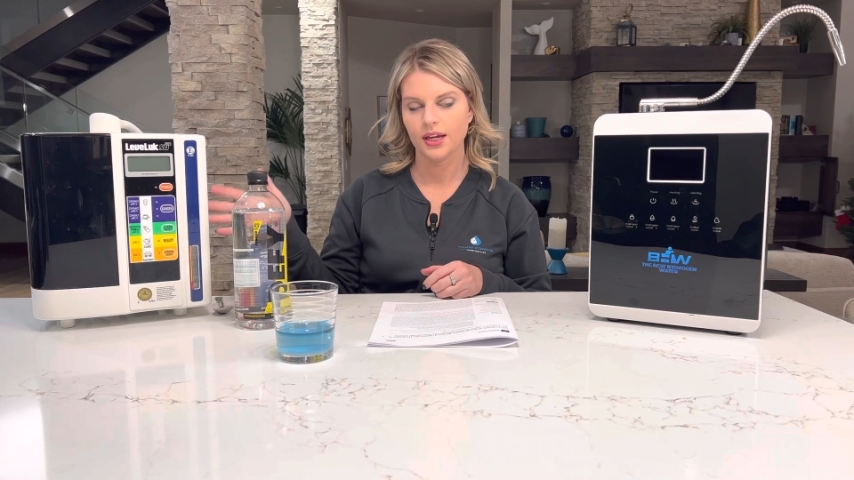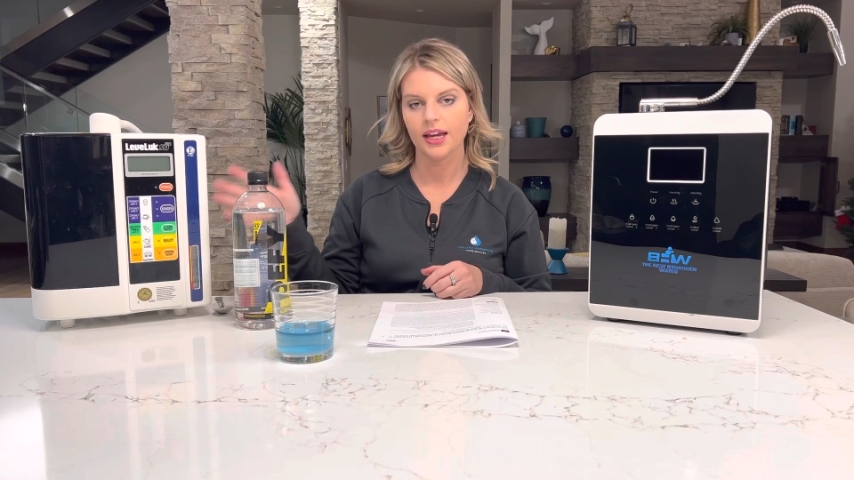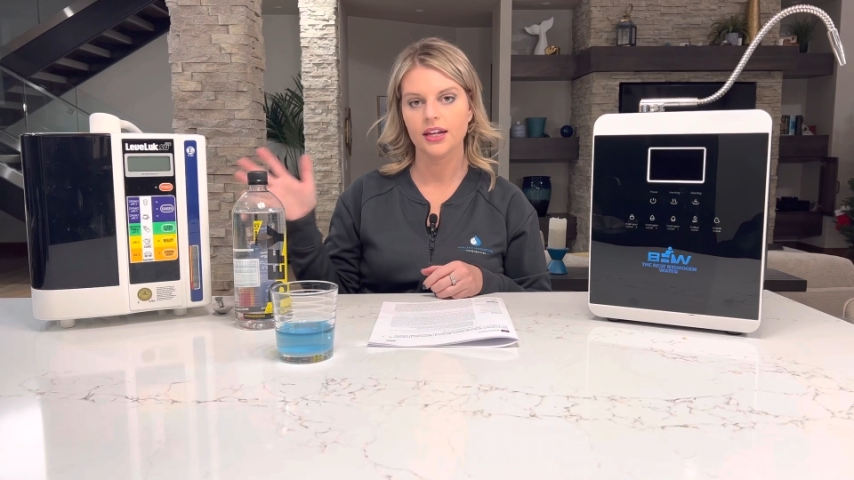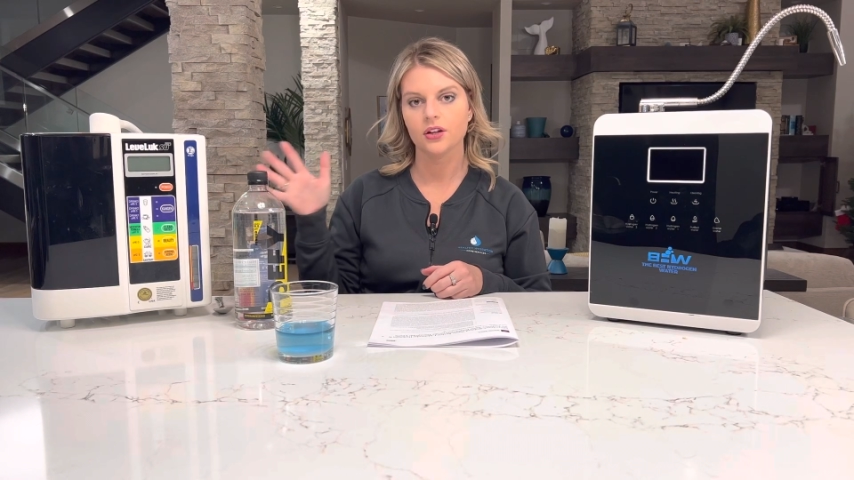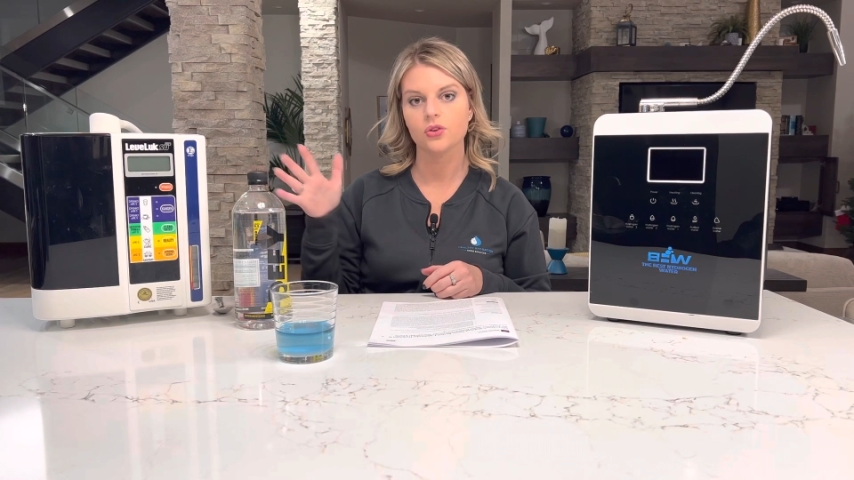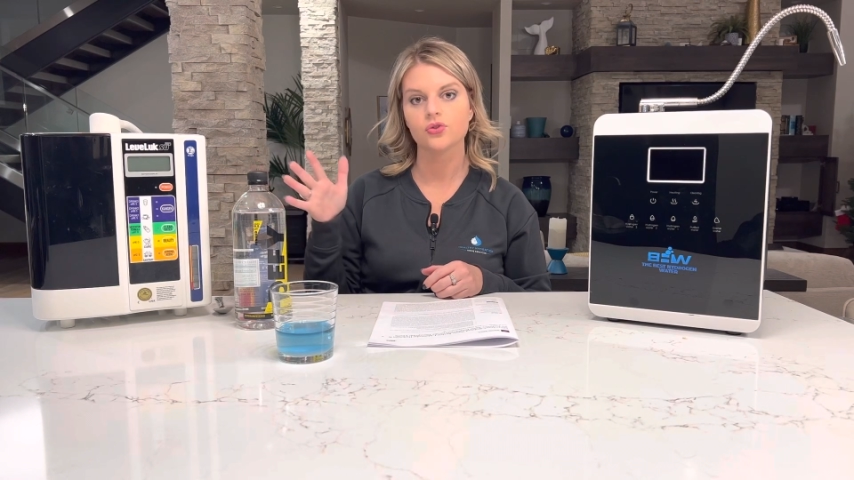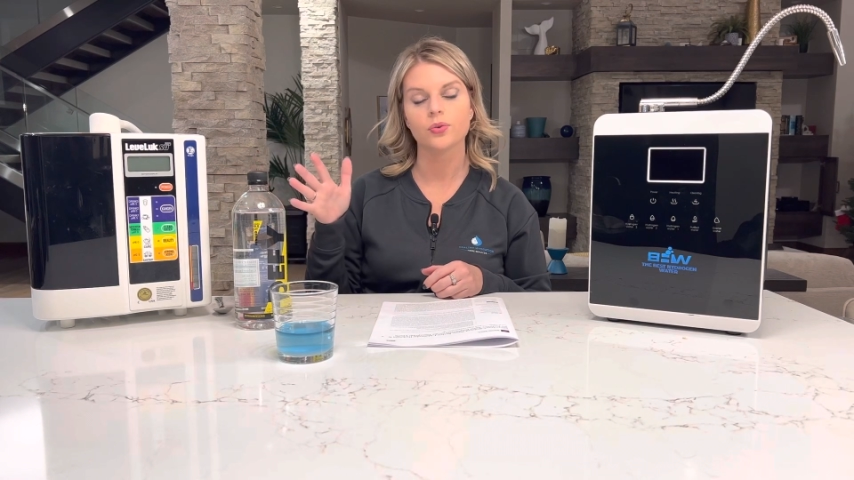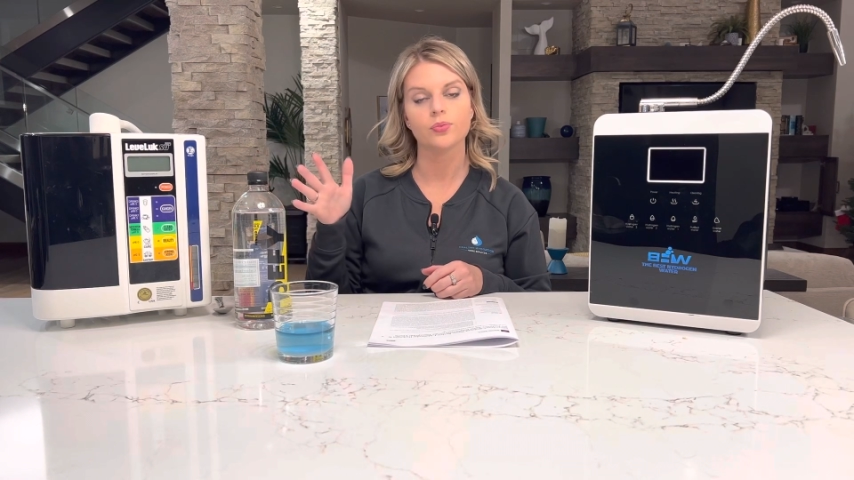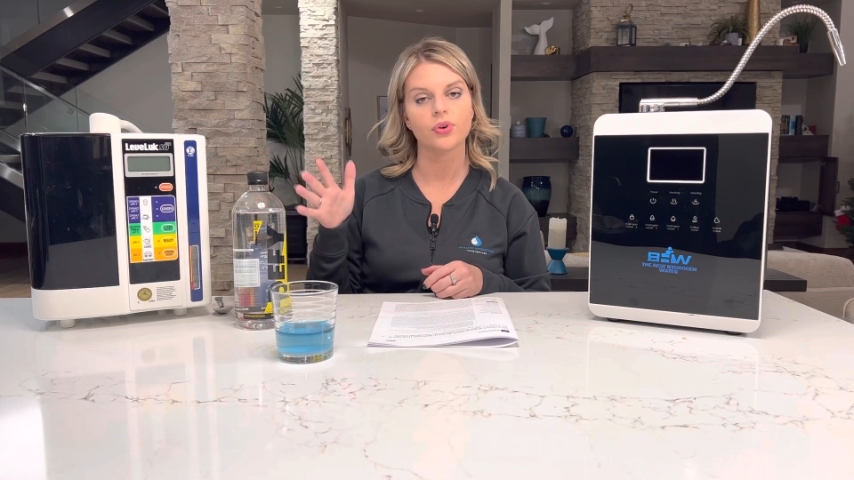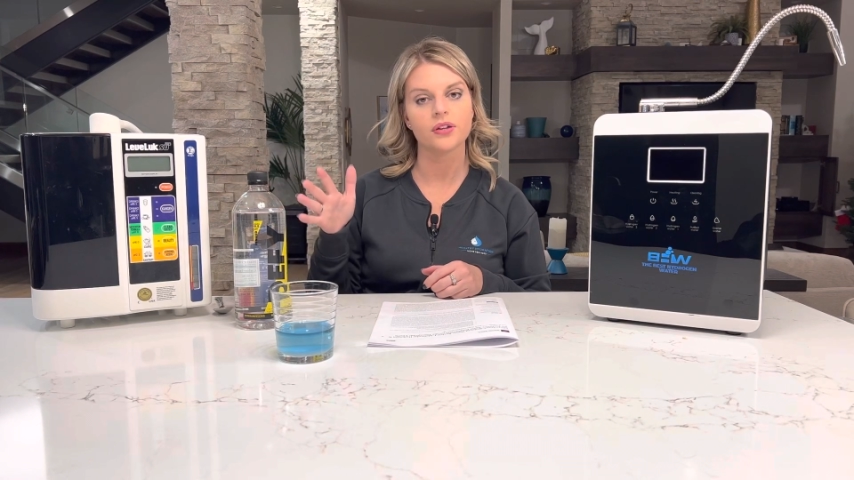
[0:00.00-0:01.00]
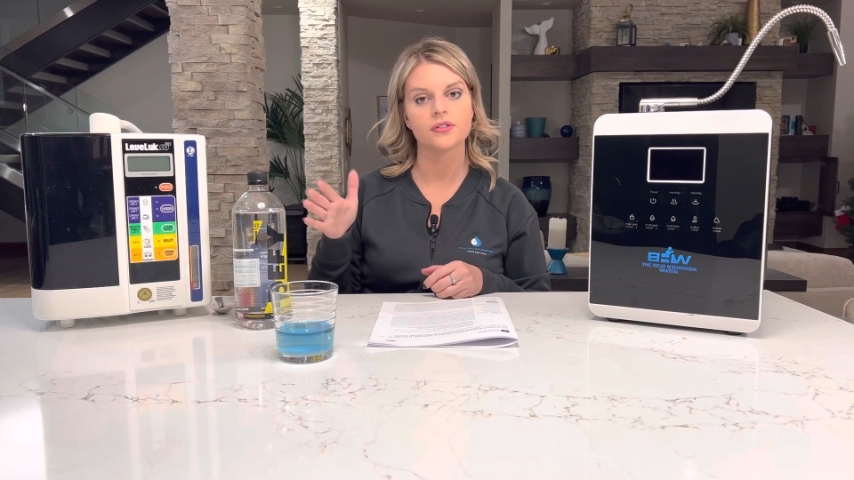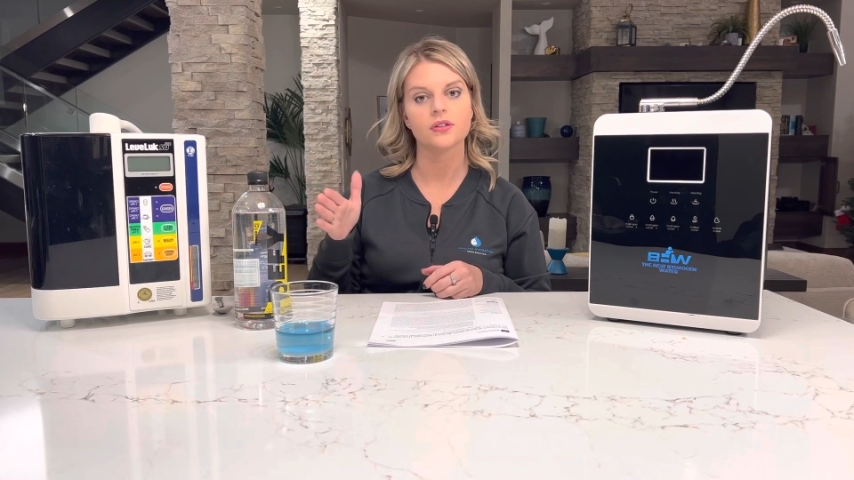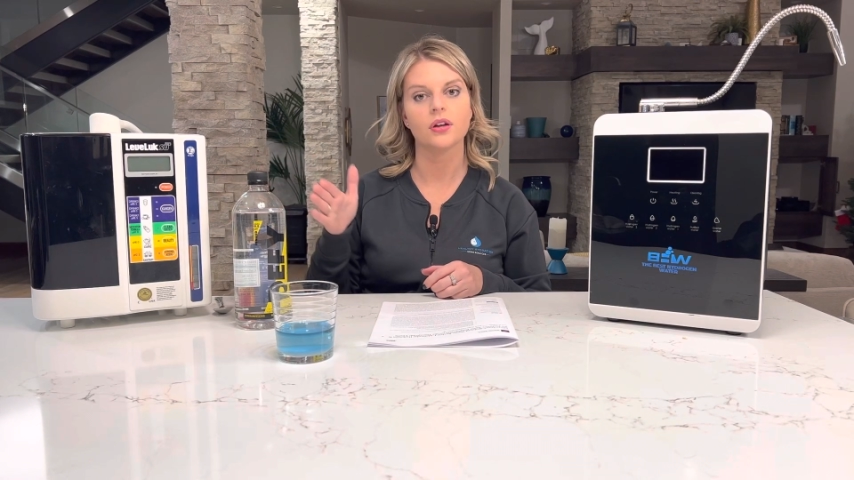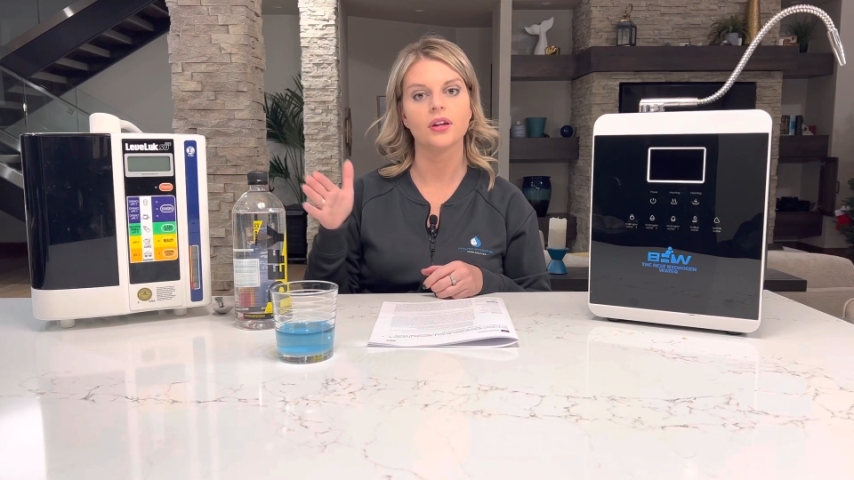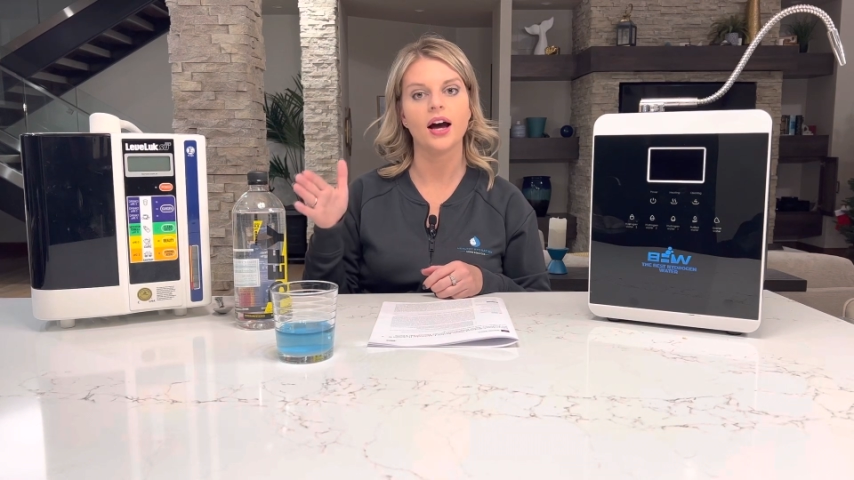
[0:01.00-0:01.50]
and it goes through a process called